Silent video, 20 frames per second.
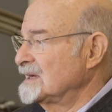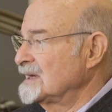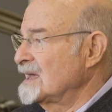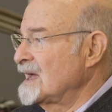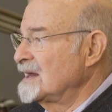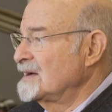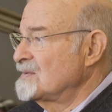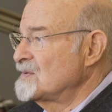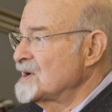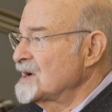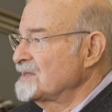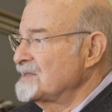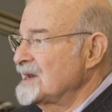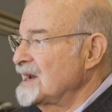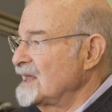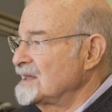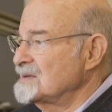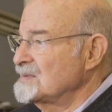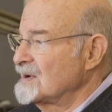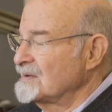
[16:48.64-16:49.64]
kind of work
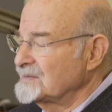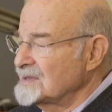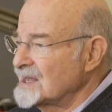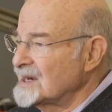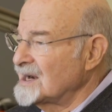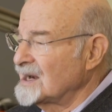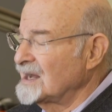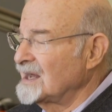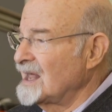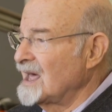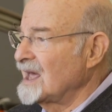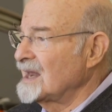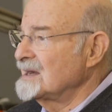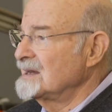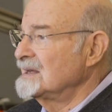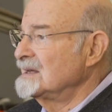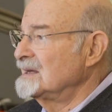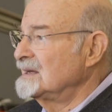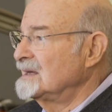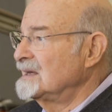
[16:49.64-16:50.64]
that I do. I've done it a lot.
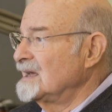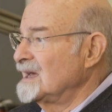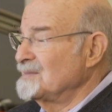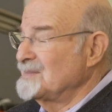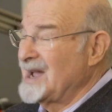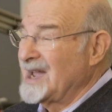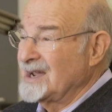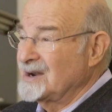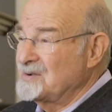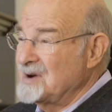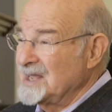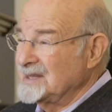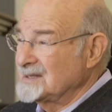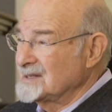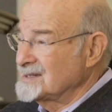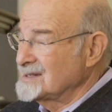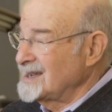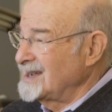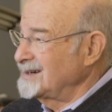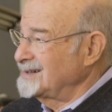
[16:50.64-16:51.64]
Am I a great
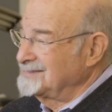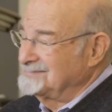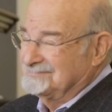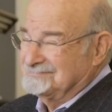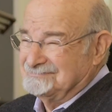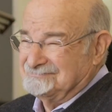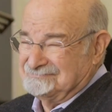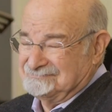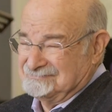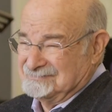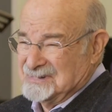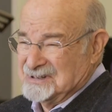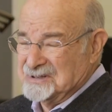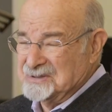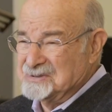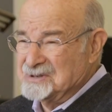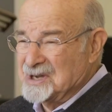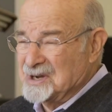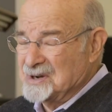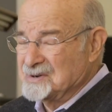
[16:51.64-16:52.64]
designer?
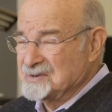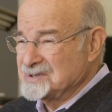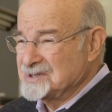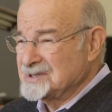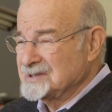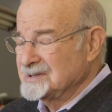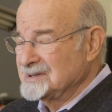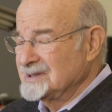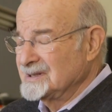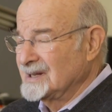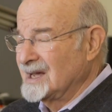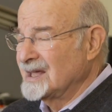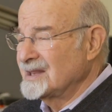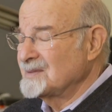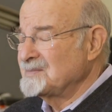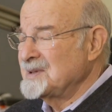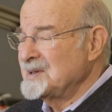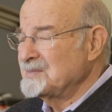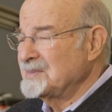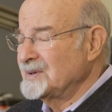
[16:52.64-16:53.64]
Who knows?
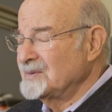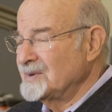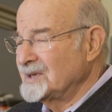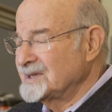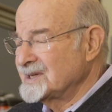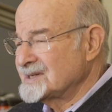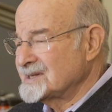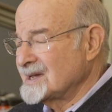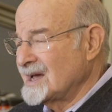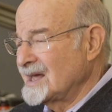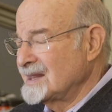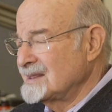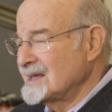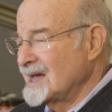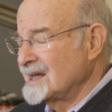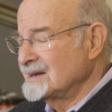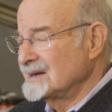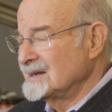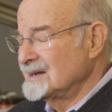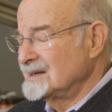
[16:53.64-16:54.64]
Other people will decide that.